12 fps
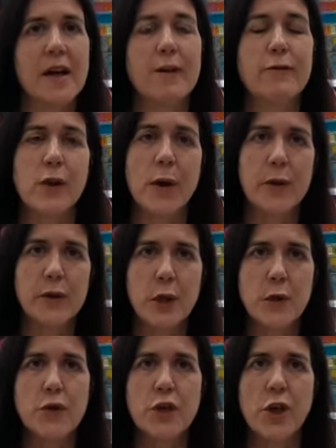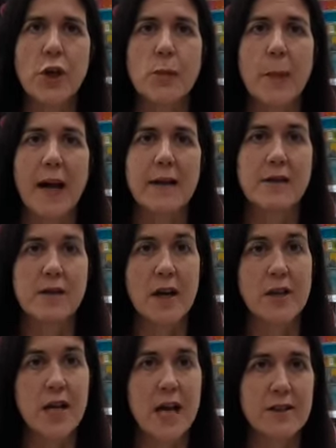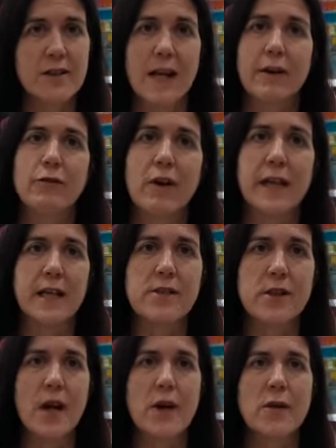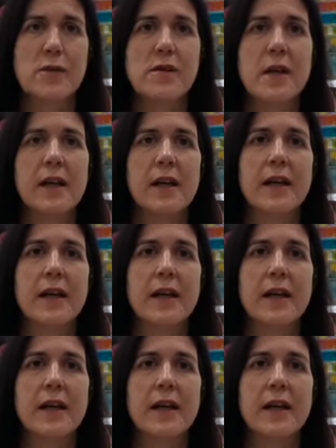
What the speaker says: If you go on YouTube and search hashtag Friday Sews,